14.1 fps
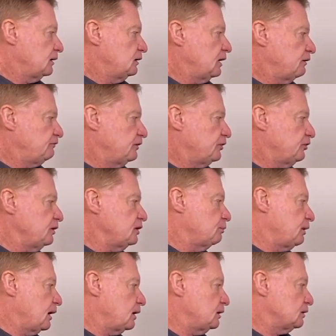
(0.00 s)
If you think
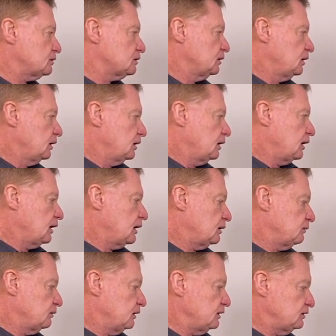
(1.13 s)
about it,
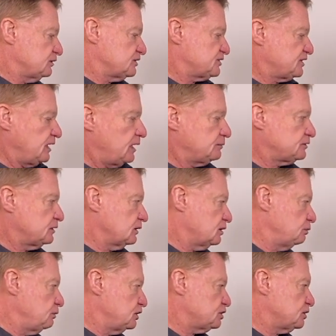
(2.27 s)
legals and stamps and
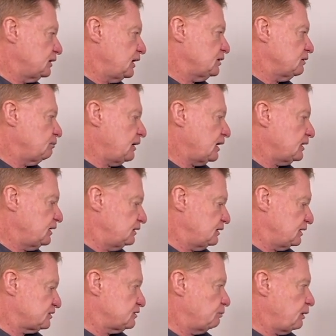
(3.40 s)
commission out the back end,
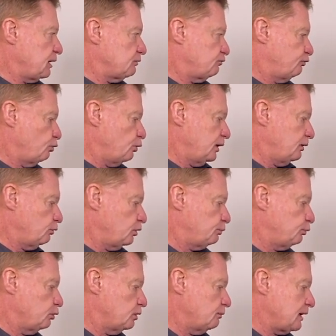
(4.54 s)
that's about 40. It would have
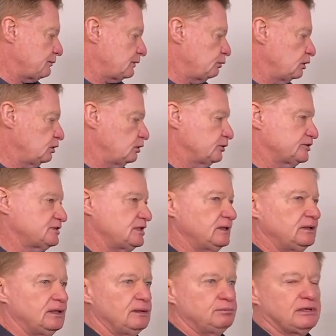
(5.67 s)
put them up. They would have lost 10
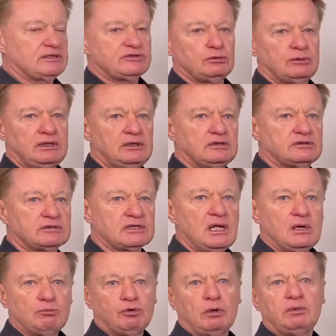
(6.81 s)
there plus all the interest.
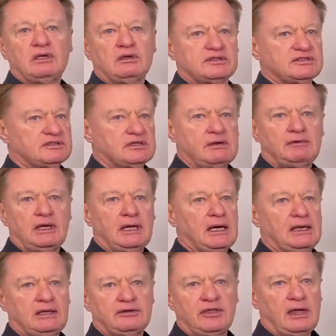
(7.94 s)
Probably lost
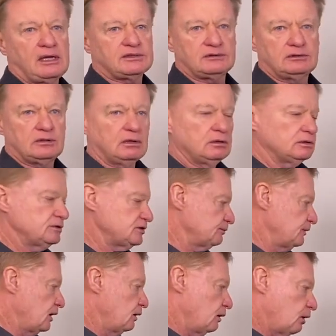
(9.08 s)
$70,000, $80,000.
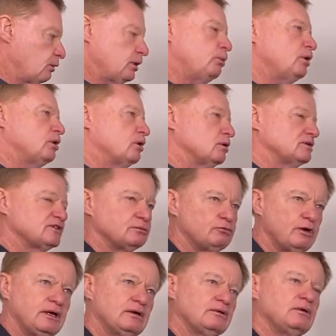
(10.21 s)
Oh, they would have gotten some
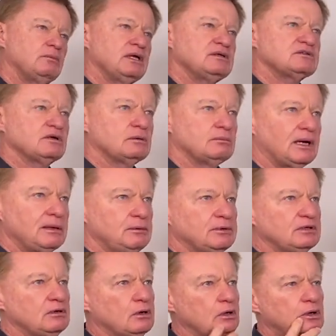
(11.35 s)
rent in the meantime, maybe, but
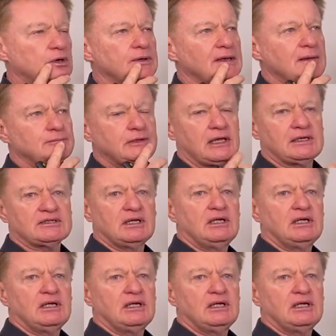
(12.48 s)
not a lot on that place.